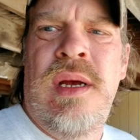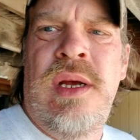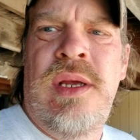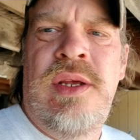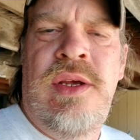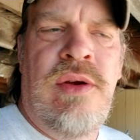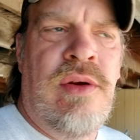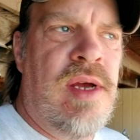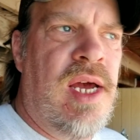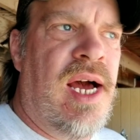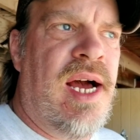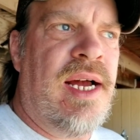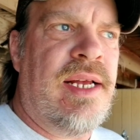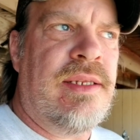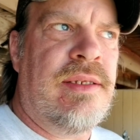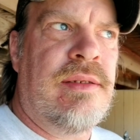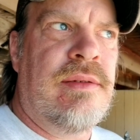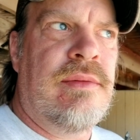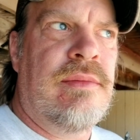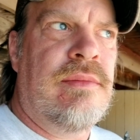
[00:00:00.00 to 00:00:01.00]
You
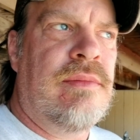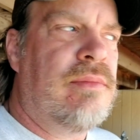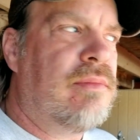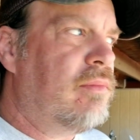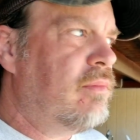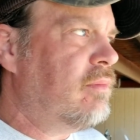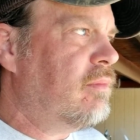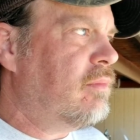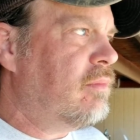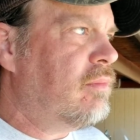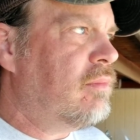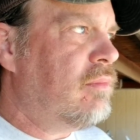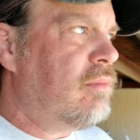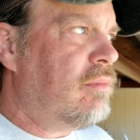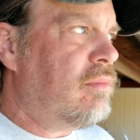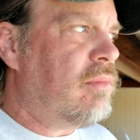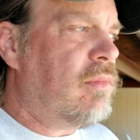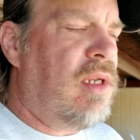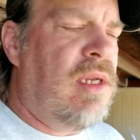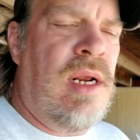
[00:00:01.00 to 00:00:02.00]
got
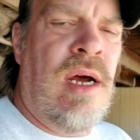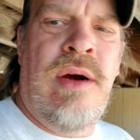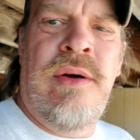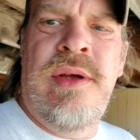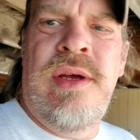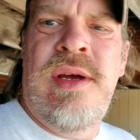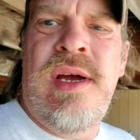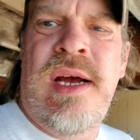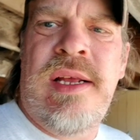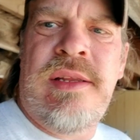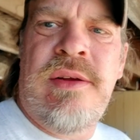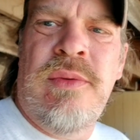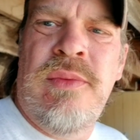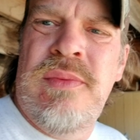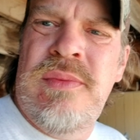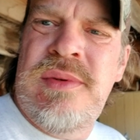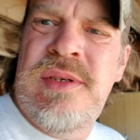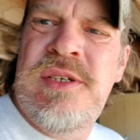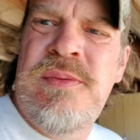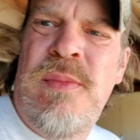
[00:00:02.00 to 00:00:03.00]

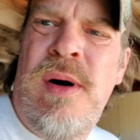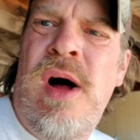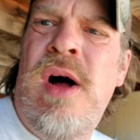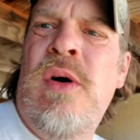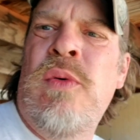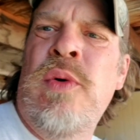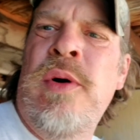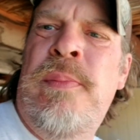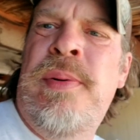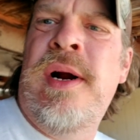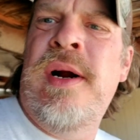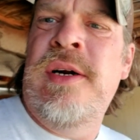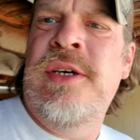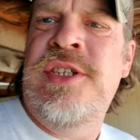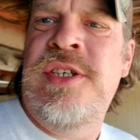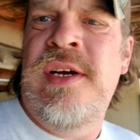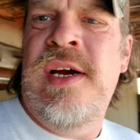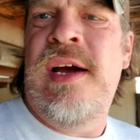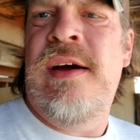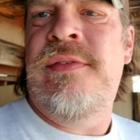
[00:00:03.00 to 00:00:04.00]
the small
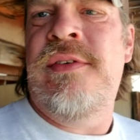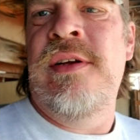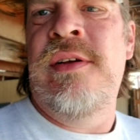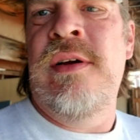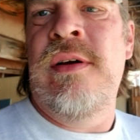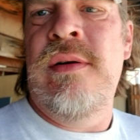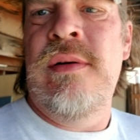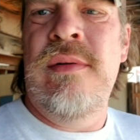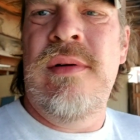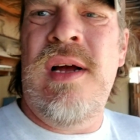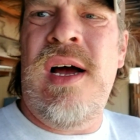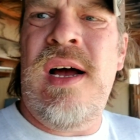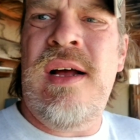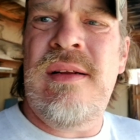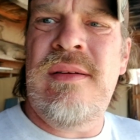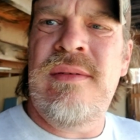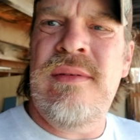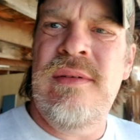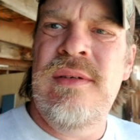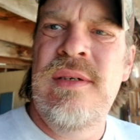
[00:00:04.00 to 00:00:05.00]
repairs you have to do.
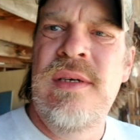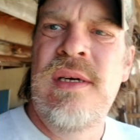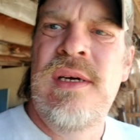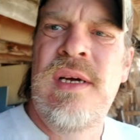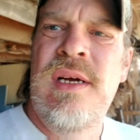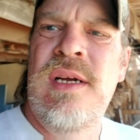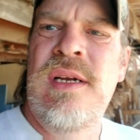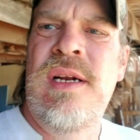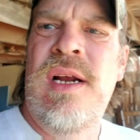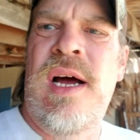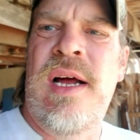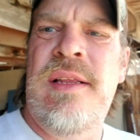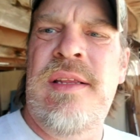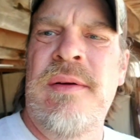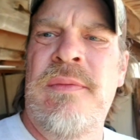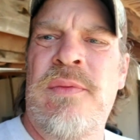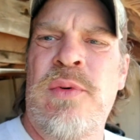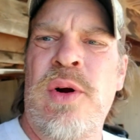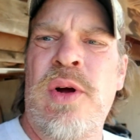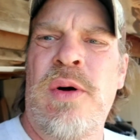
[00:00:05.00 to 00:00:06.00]
Not
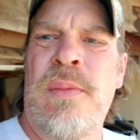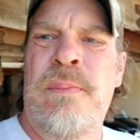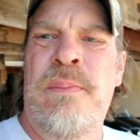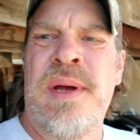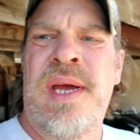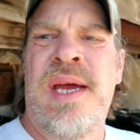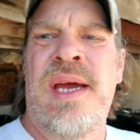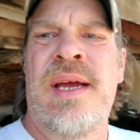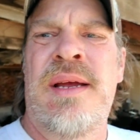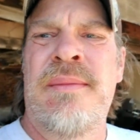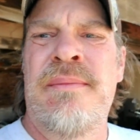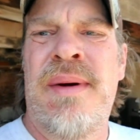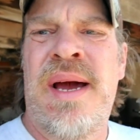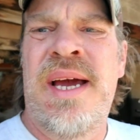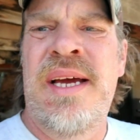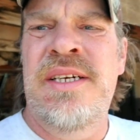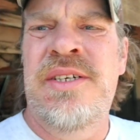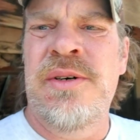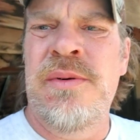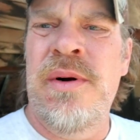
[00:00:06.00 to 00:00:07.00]
the real big
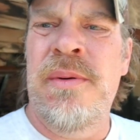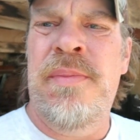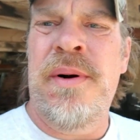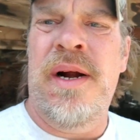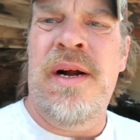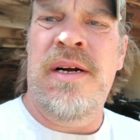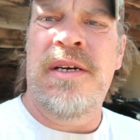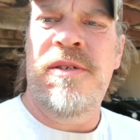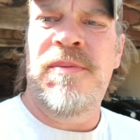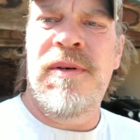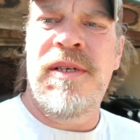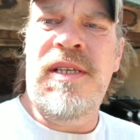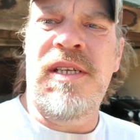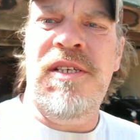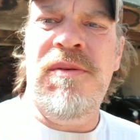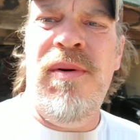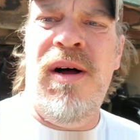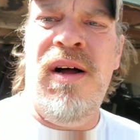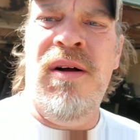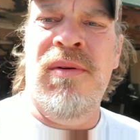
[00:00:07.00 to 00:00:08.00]
major repairs, but the
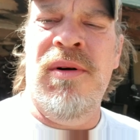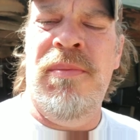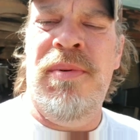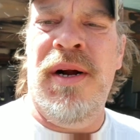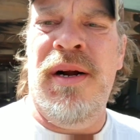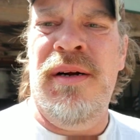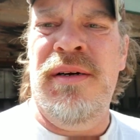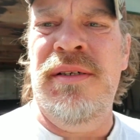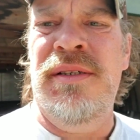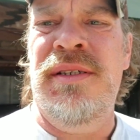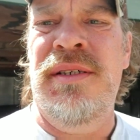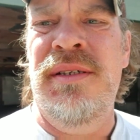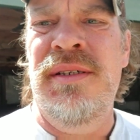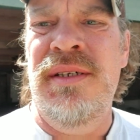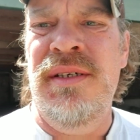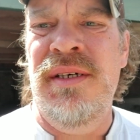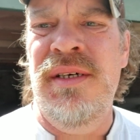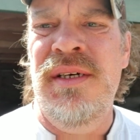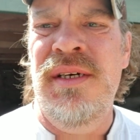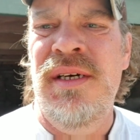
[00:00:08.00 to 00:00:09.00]
small repairs.
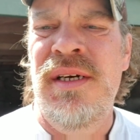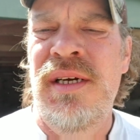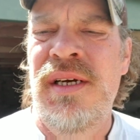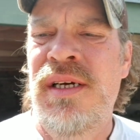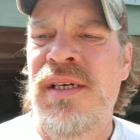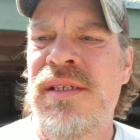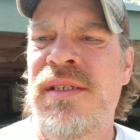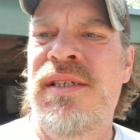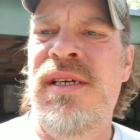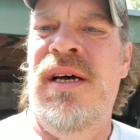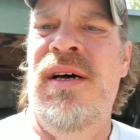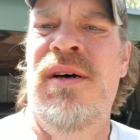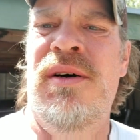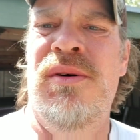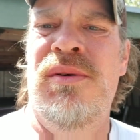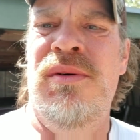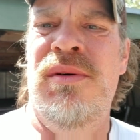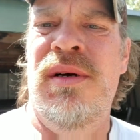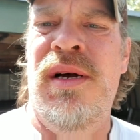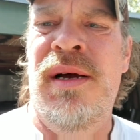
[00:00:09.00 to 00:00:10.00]

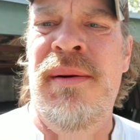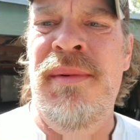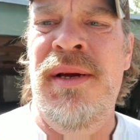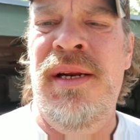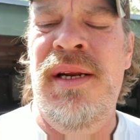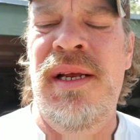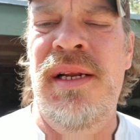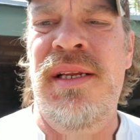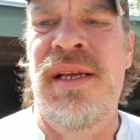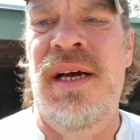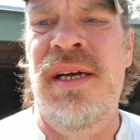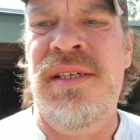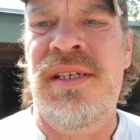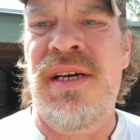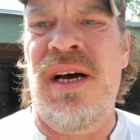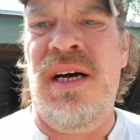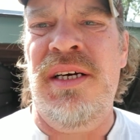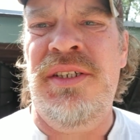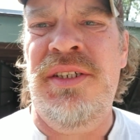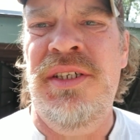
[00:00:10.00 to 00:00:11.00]
So, I mean, it does
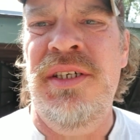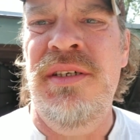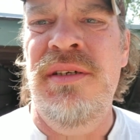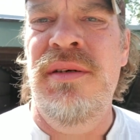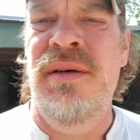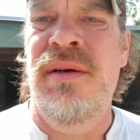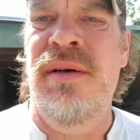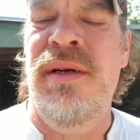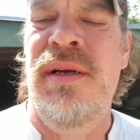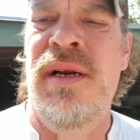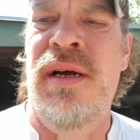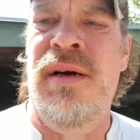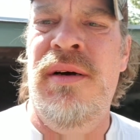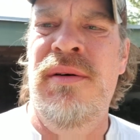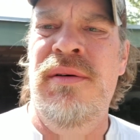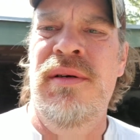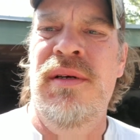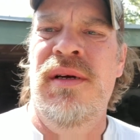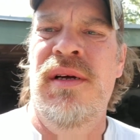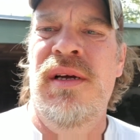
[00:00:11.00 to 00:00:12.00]
cost you,
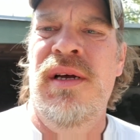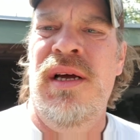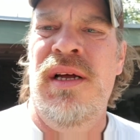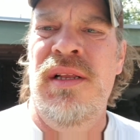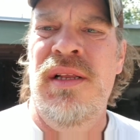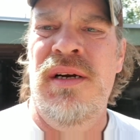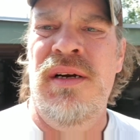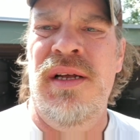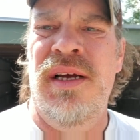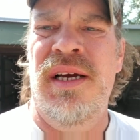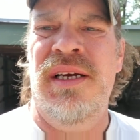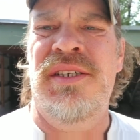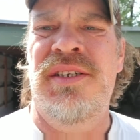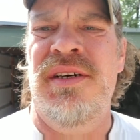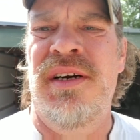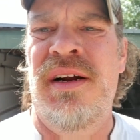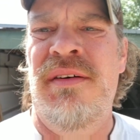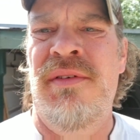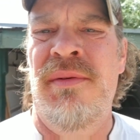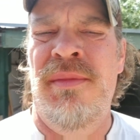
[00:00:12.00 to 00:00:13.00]
a little
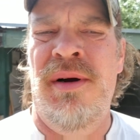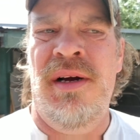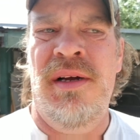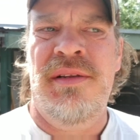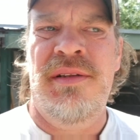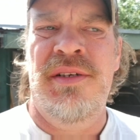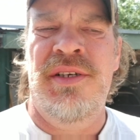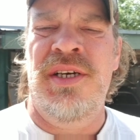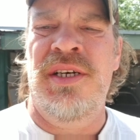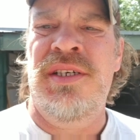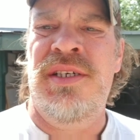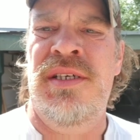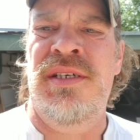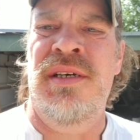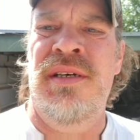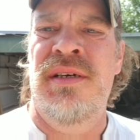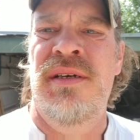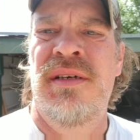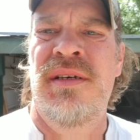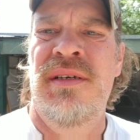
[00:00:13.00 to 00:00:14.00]
extra every month just
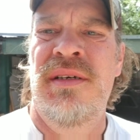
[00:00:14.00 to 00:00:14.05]
to,